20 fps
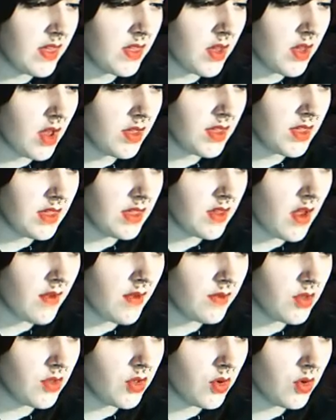the saucy,
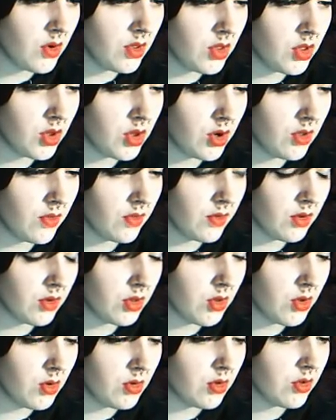soft, short shirts for
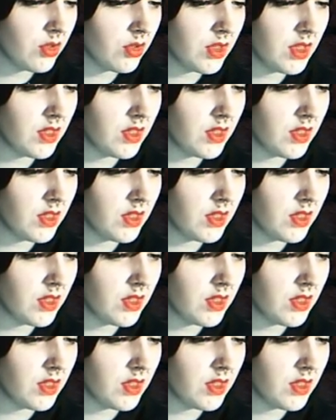soldiers,